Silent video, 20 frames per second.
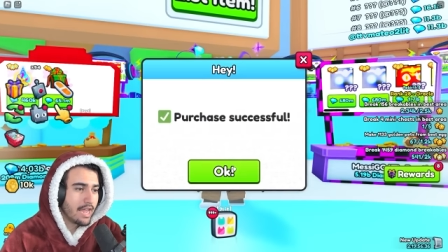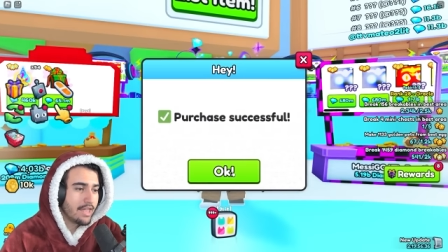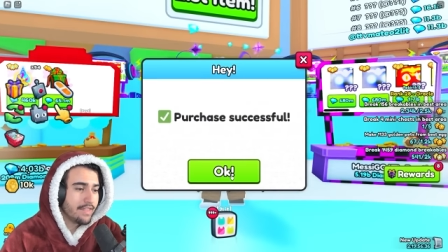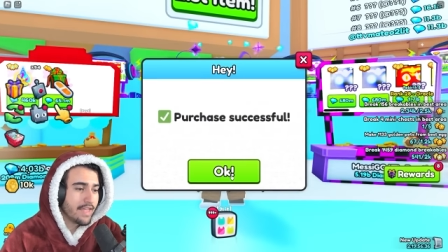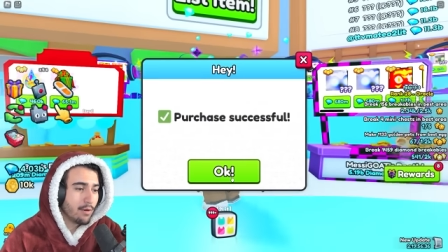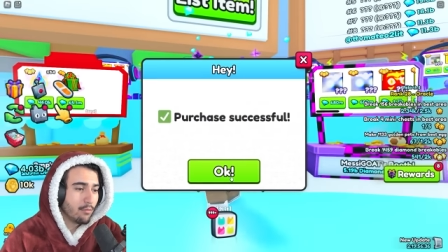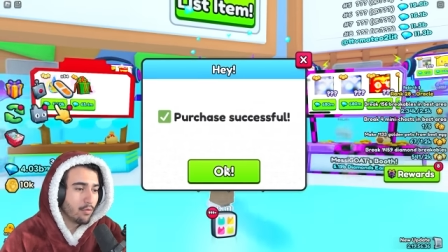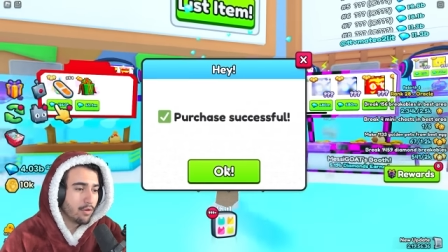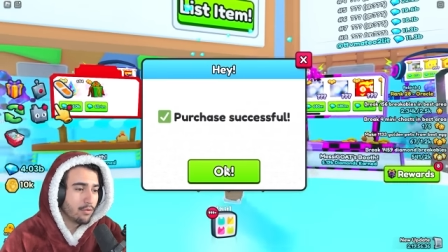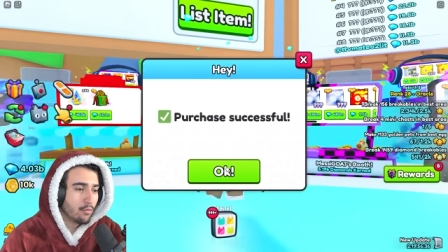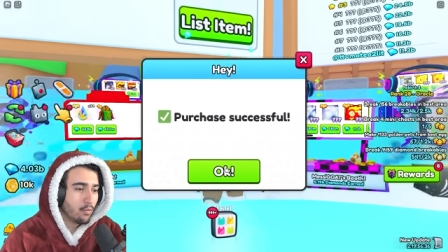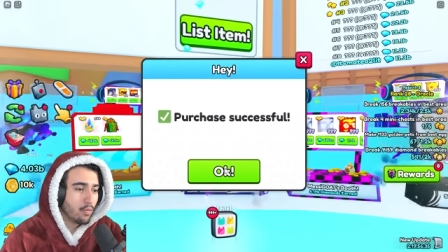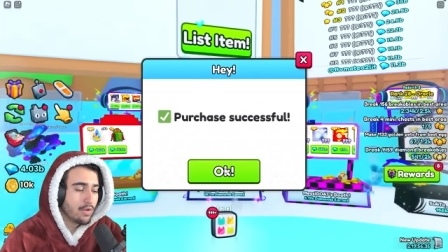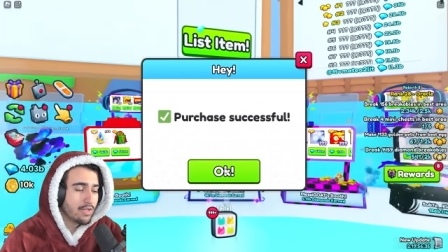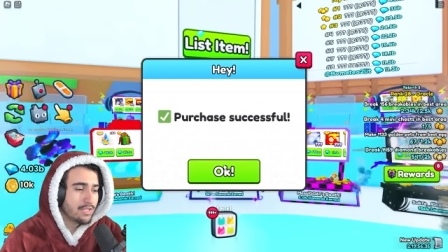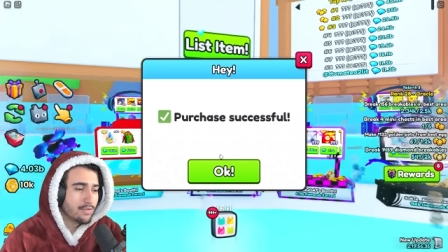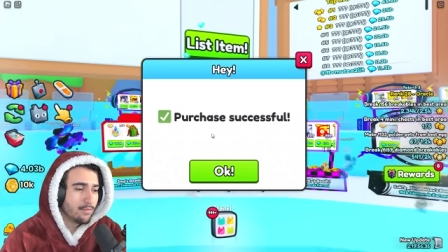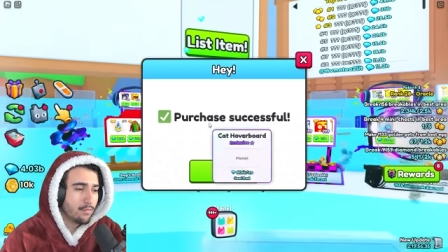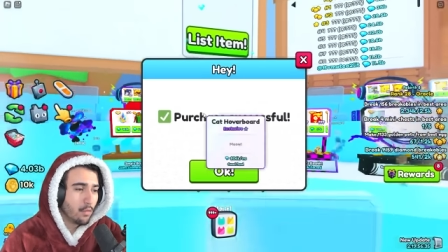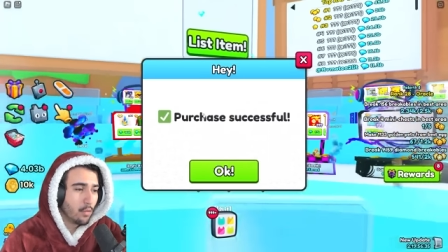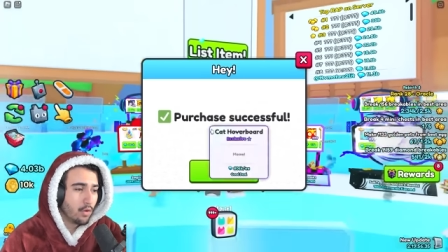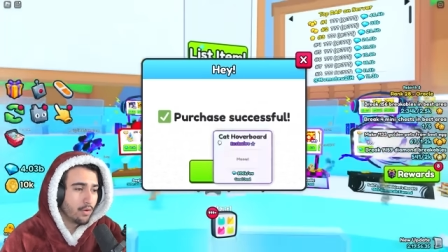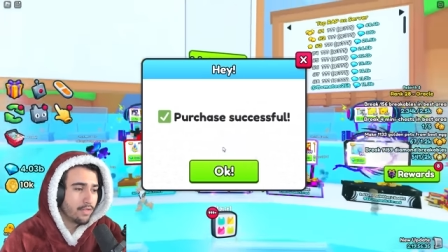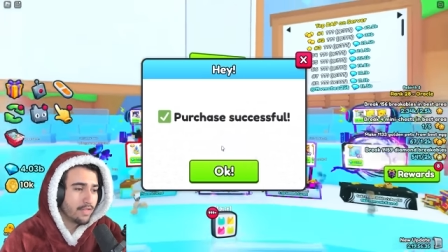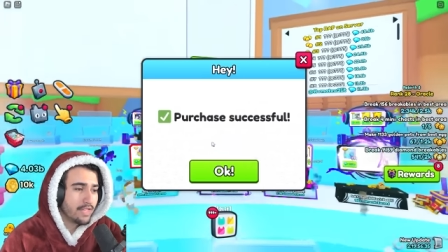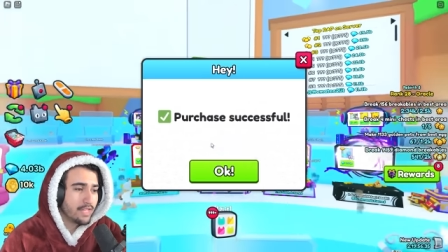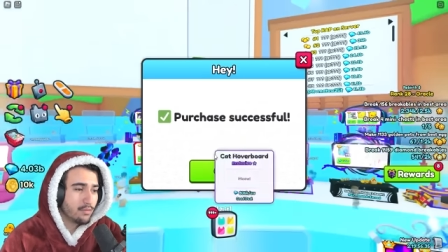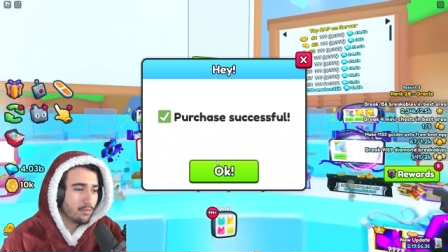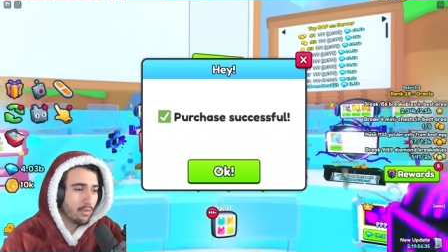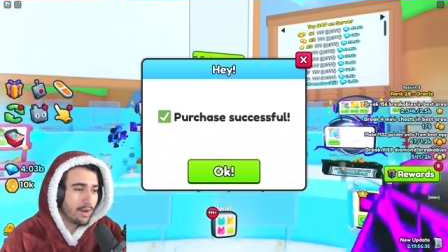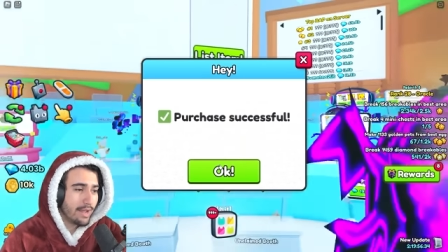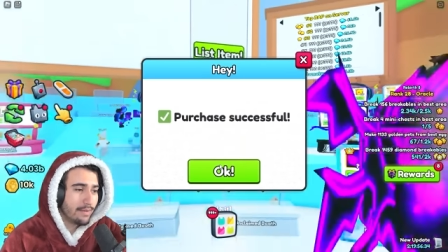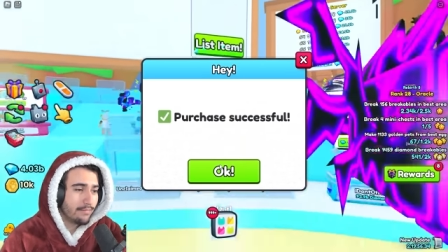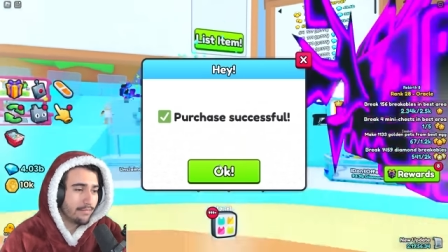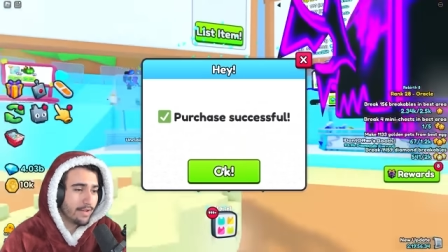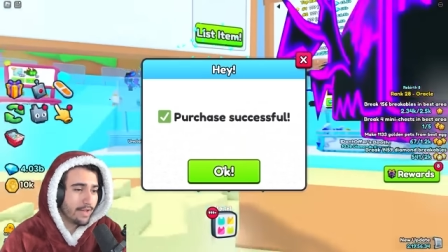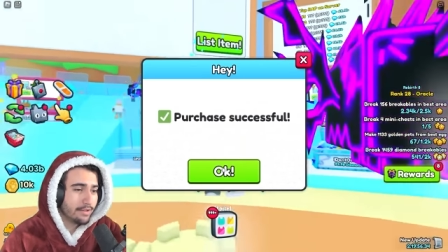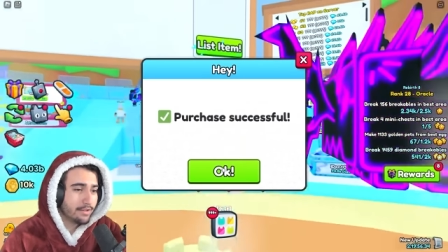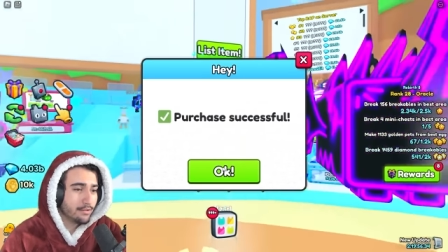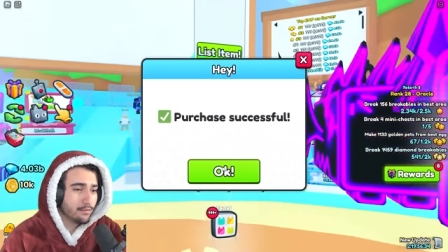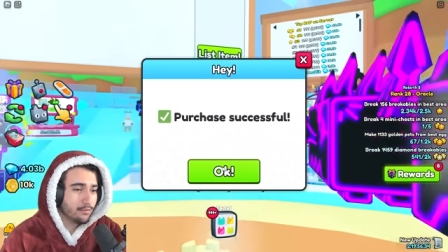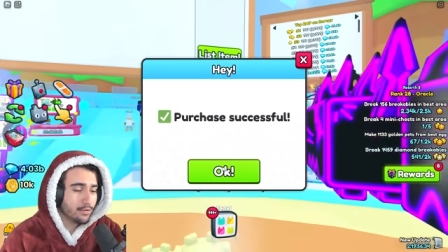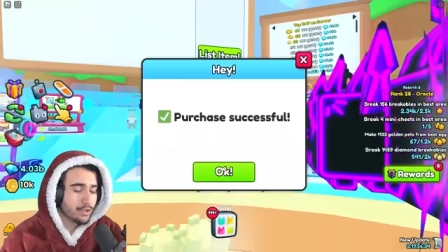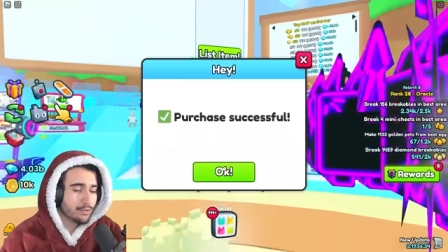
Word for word: and that one was for the wrap value,